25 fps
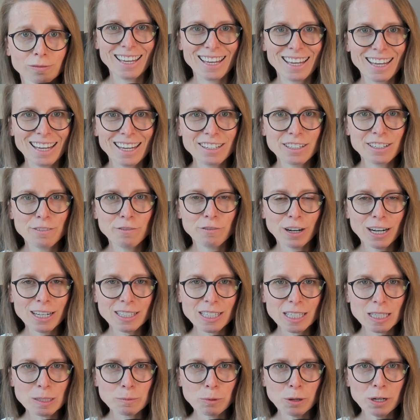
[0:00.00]
And in
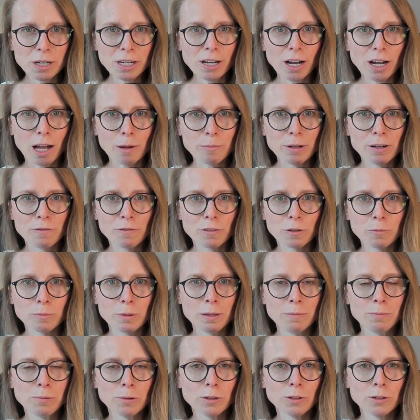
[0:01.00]
France, it's pretty common for
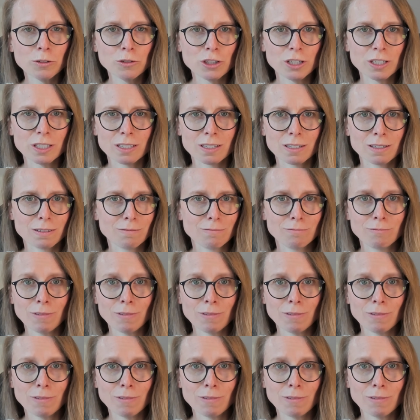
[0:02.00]
people just